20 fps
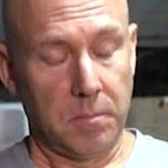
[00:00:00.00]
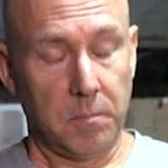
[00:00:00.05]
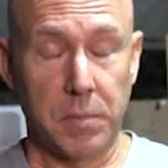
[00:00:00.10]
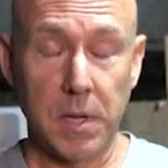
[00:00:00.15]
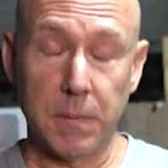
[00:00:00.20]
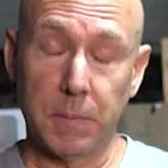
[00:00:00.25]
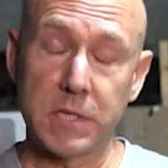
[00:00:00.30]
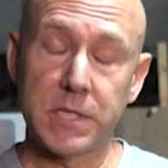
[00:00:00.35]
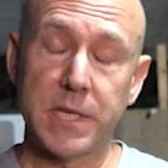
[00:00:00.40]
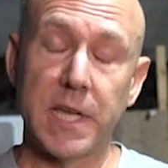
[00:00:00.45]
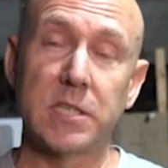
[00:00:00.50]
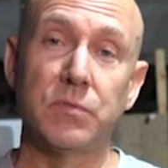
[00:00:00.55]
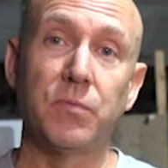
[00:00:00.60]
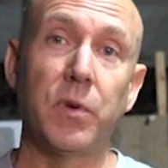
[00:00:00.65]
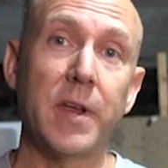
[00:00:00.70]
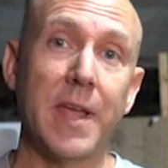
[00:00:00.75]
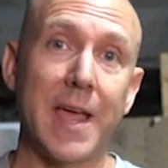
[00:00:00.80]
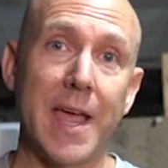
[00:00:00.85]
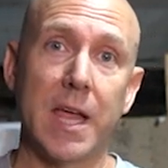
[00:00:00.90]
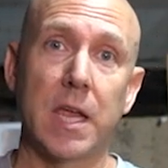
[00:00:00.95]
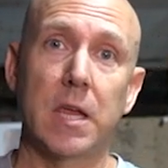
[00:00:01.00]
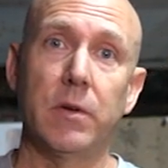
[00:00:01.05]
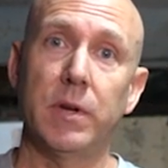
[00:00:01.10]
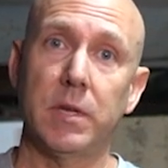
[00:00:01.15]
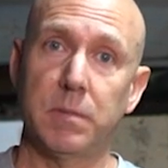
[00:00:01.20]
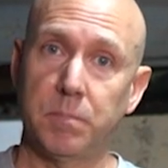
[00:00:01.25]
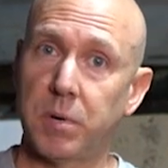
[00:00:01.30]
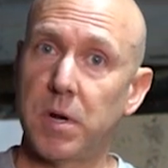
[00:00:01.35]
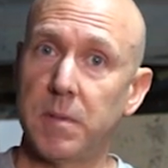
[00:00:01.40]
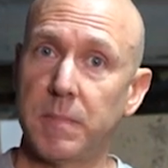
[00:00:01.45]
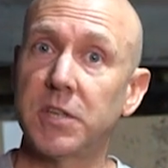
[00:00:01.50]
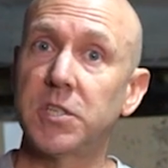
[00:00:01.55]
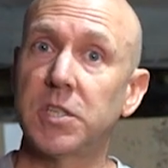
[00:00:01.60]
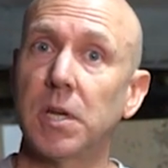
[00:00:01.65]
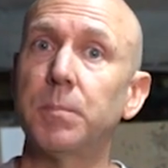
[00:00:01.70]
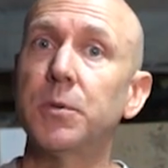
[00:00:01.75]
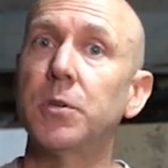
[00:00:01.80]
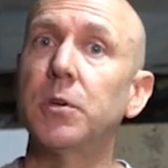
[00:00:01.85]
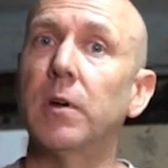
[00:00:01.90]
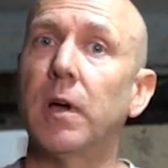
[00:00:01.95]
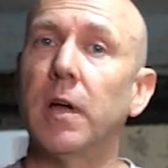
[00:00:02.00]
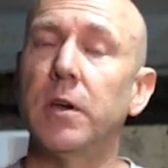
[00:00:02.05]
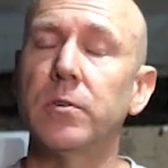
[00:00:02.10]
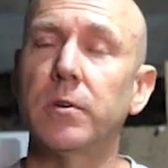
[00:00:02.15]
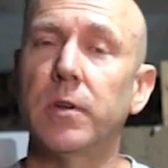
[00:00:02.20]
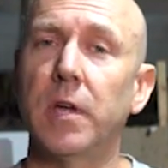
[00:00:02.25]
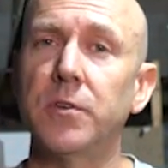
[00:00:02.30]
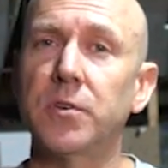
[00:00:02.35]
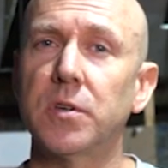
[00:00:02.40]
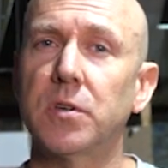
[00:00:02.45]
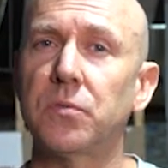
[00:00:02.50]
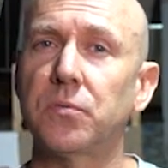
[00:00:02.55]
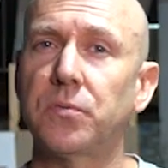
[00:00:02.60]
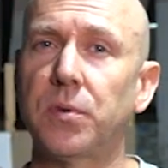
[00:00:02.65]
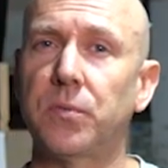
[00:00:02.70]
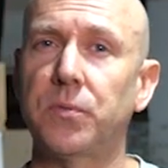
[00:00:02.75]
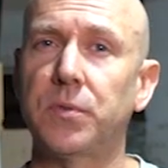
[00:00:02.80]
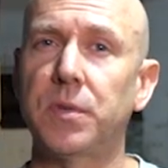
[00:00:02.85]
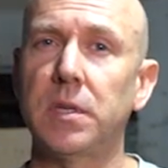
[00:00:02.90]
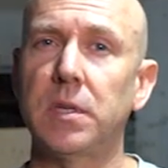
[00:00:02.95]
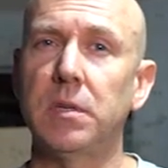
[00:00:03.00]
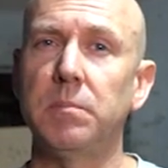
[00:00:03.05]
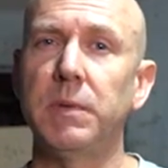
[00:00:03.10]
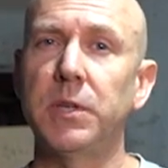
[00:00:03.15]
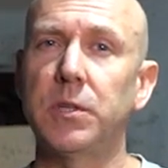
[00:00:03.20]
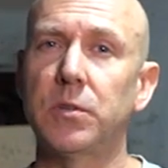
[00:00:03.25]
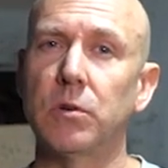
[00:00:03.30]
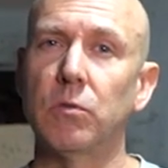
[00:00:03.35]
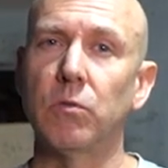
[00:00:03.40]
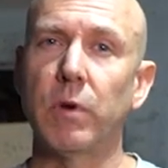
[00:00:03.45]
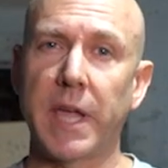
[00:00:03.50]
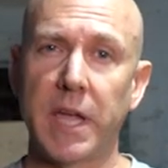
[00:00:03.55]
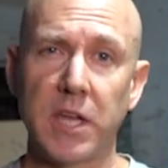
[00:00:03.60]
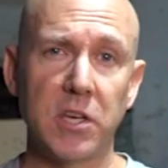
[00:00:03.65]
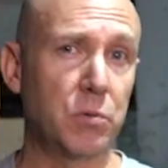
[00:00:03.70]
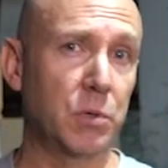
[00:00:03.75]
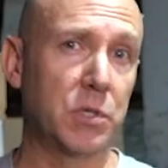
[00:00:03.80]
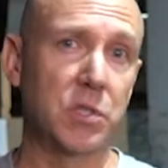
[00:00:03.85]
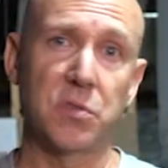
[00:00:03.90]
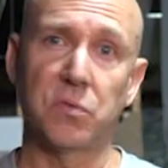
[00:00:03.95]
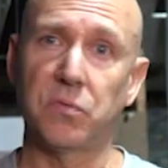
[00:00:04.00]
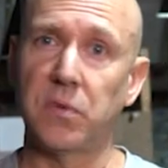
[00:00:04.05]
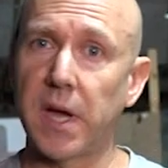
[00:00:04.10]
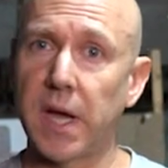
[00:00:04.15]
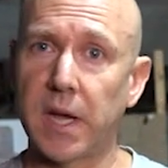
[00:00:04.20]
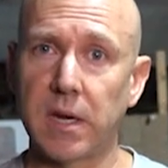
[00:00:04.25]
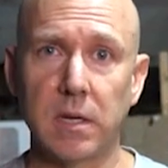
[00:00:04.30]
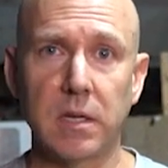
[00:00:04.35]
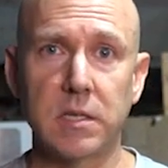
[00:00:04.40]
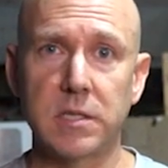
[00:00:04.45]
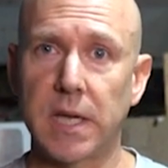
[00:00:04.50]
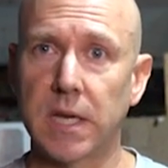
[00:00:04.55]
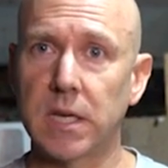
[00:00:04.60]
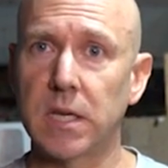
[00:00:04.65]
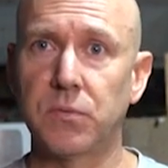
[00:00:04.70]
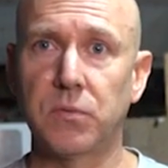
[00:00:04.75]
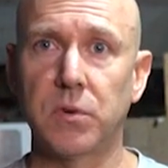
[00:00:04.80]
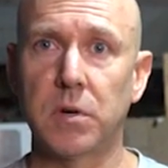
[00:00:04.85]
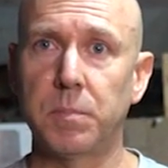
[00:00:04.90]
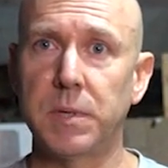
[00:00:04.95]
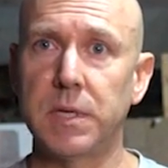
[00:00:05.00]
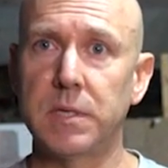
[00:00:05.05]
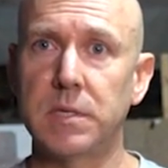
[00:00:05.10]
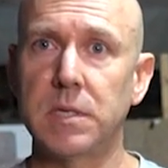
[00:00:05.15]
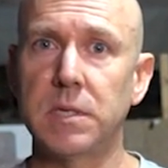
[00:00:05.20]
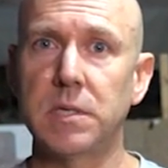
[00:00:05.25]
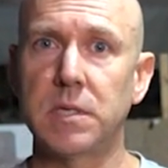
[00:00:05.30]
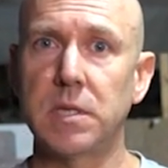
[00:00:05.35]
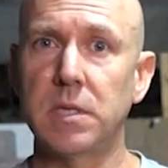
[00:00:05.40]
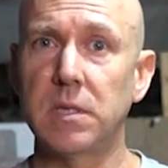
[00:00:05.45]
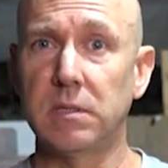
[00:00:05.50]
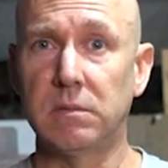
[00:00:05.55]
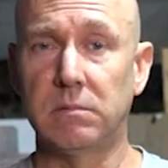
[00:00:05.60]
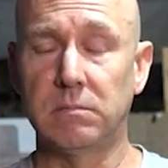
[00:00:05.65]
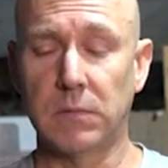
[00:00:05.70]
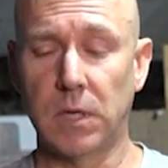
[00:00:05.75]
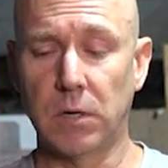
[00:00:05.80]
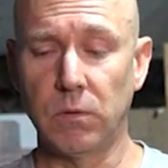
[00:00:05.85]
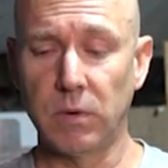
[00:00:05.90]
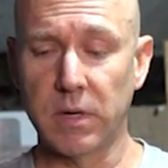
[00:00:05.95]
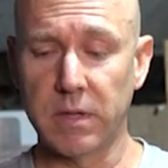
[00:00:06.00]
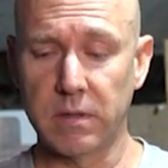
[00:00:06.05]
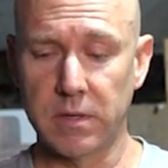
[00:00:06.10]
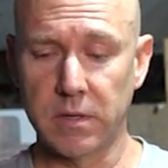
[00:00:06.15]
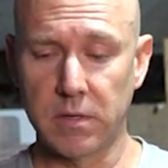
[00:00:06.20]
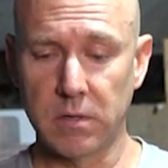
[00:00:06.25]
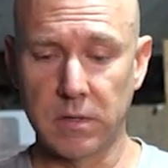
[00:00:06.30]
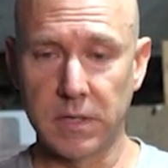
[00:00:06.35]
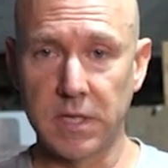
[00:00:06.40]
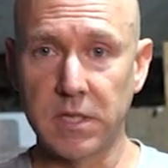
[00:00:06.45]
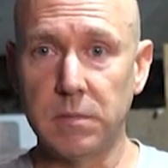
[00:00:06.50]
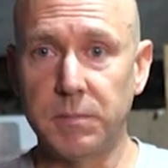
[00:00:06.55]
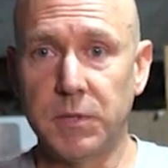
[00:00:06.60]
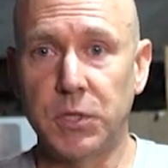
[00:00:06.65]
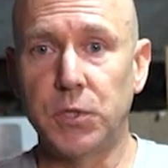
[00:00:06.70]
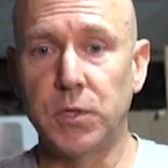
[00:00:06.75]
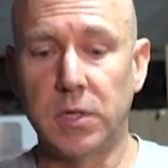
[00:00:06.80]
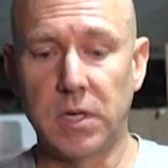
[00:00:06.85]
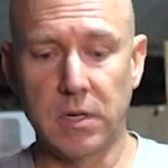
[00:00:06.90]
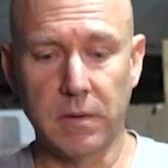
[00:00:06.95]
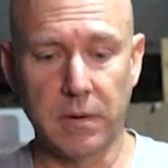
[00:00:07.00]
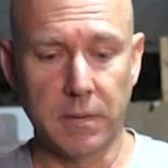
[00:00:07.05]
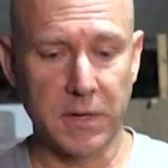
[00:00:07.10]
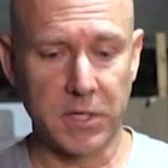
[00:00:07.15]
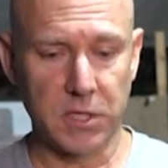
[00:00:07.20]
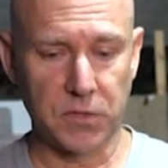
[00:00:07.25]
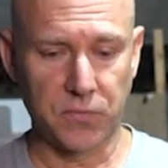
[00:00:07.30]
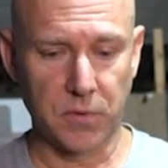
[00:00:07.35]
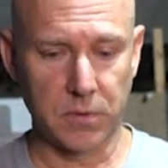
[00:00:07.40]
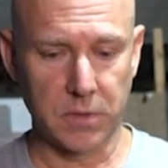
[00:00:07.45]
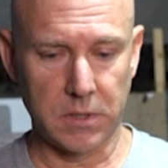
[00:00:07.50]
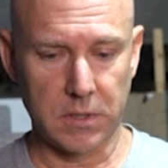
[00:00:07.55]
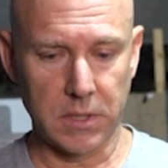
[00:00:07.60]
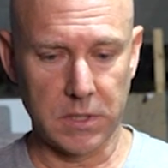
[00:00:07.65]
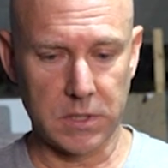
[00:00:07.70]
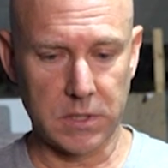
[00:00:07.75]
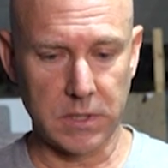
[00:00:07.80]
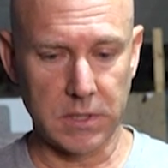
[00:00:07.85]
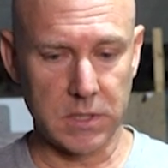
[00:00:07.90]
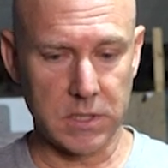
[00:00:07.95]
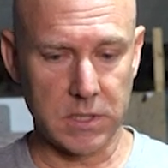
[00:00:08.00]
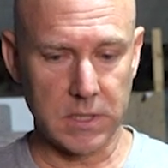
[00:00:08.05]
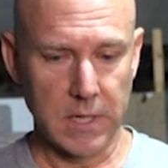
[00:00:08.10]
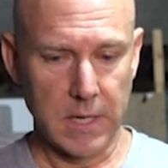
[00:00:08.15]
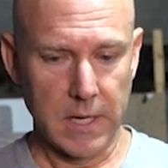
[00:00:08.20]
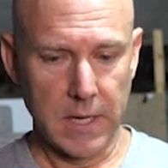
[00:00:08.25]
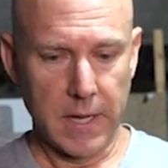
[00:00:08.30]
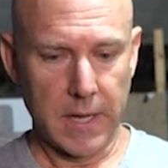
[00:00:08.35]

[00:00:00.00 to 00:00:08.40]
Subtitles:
People say it's very accurate, pretty much up to your 100, 150 meter range, which is fine exactly for a PCC. I don't really think you'd need to be shooting at a much further distance.